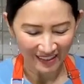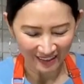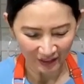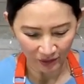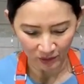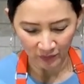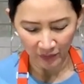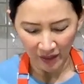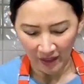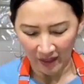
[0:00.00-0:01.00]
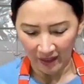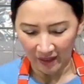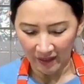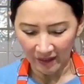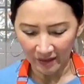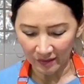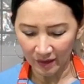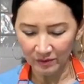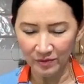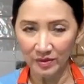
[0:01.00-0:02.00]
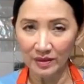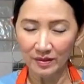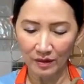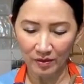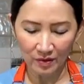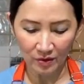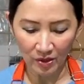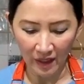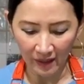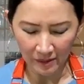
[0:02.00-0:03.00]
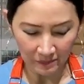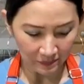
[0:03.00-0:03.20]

So let's give this a try.